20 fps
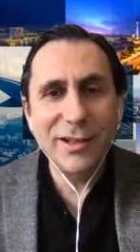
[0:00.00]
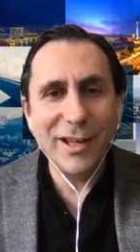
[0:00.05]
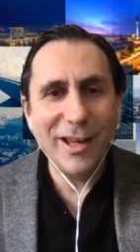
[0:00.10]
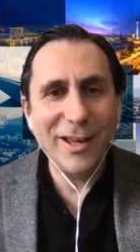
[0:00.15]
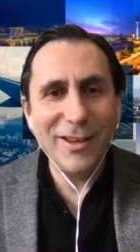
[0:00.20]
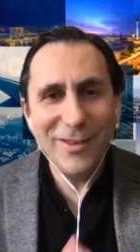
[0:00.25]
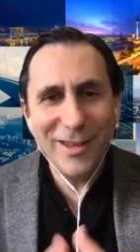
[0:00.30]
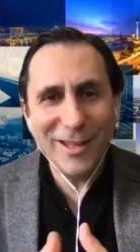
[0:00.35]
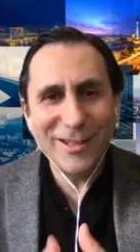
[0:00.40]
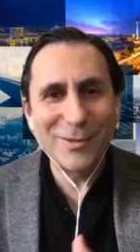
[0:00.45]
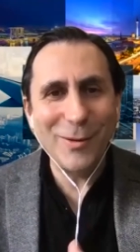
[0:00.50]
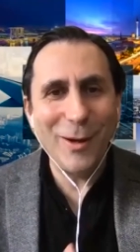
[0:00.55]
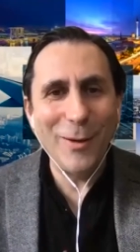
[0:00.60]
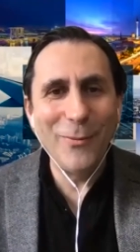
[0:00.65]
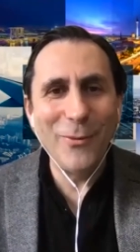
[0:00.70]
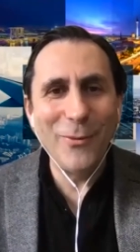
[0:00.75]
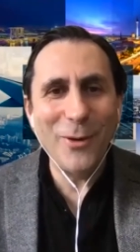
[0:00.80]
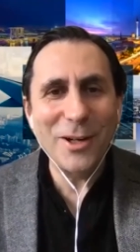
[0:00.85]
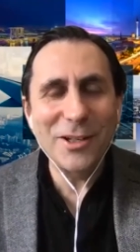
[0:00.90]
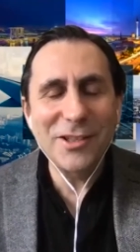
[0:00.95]
and that's why
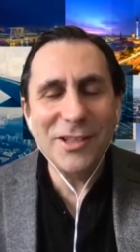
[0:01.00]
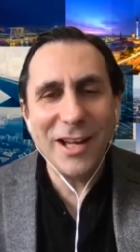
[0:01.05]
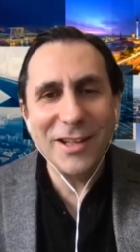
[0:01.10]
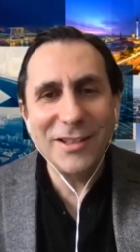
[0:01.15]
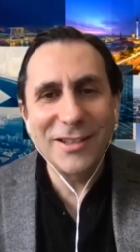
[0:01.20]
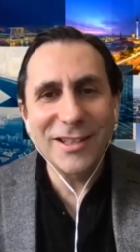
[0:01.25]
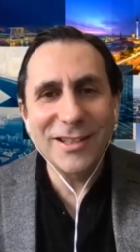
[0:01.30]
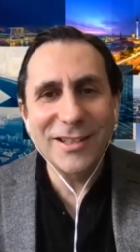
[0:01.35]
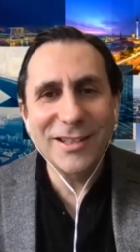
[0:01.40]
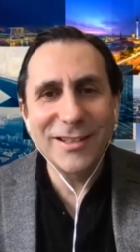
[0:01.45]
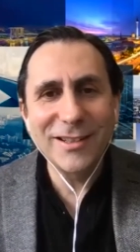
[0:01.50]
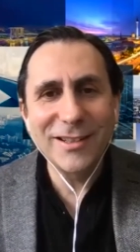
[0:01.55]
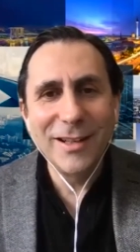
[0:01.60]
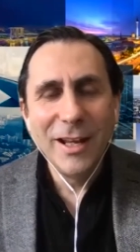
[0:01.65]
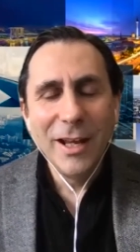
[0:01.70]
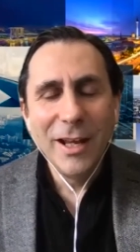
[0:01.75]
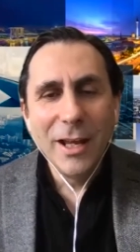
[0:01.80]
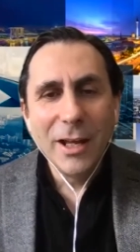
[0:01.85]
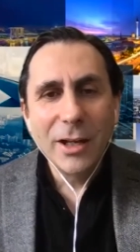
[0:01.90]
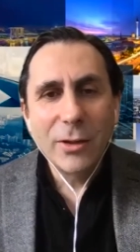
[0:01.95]
I'm very excited and
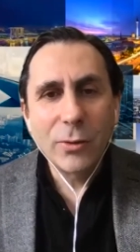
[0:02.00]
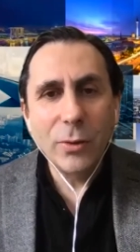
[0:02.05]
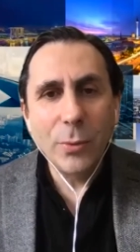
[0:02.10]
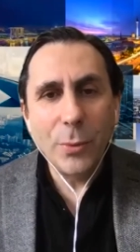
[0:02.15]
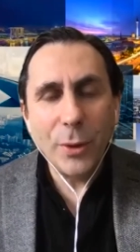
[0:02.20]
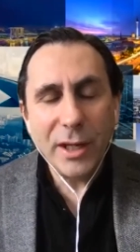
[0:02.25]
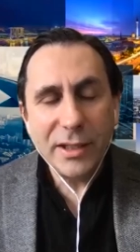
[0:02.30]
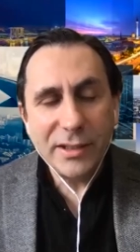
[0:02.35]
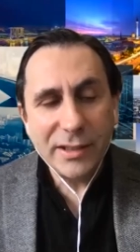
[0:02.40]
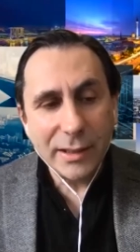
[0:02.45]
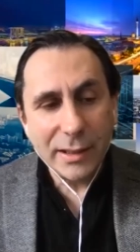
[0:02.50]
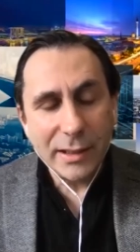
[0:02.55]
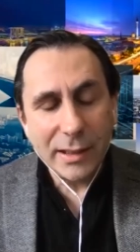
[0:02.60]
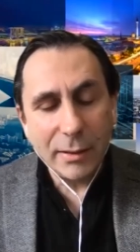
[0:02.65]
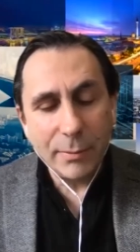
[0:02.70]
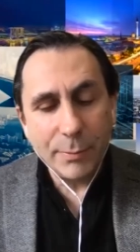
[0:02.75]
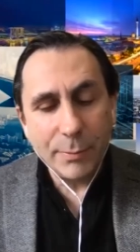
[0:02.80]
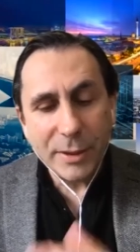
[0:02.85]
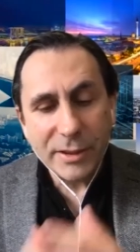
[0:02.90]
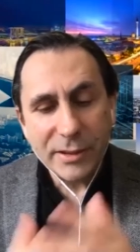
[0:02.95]
collaborating
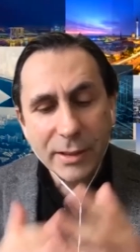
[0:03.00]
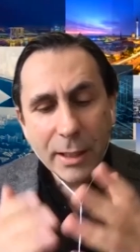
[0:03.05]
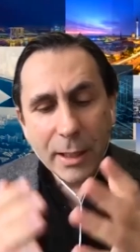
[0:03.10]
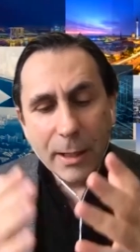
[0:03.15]
here, but